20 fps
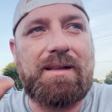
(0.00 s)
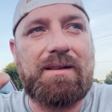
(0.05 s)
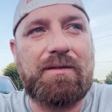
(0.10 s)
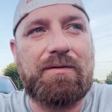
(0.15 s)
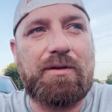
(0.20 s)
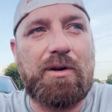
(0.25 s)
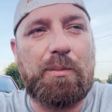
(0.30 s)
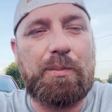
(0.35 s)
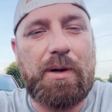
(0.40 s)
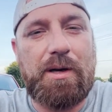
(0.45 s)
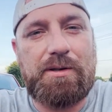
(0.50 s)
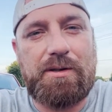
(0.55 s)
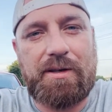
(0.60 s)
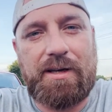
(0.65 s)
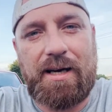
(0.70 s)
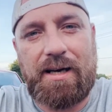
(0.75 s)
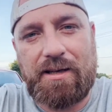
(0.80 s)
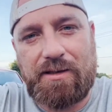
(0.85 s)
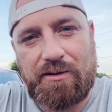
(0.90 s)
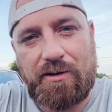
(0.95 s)
The fuel pressure
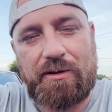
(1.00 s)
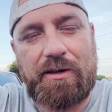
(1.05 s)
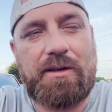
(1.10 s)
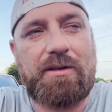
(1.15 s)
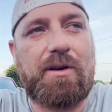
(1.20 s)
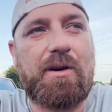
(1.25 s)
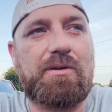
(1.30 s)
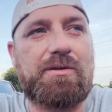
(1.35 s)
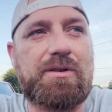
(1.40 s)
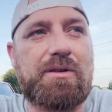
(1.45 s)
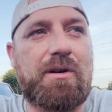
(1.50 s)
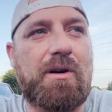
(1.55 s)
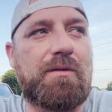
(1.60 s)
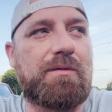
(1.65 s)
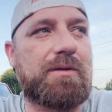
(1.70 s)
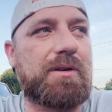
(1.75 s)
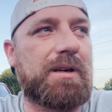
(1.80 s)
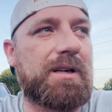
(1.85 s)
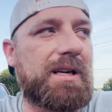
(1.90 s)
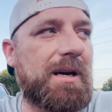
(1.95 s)
kind of started nosing
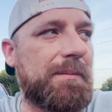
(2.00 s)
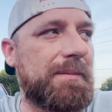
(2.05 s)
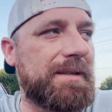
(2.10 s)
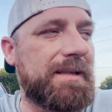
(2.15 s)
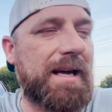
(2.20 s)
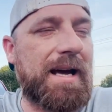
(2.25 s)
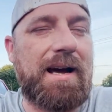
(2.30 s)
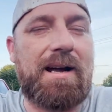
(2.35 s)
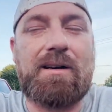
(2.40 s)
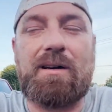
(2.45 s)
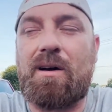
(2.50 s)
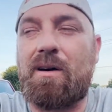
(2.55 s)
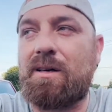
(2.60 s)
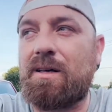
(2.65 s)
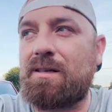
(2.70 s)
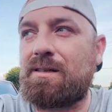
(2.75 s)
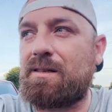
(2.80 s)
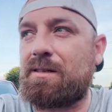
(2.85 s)
over and coming down on us.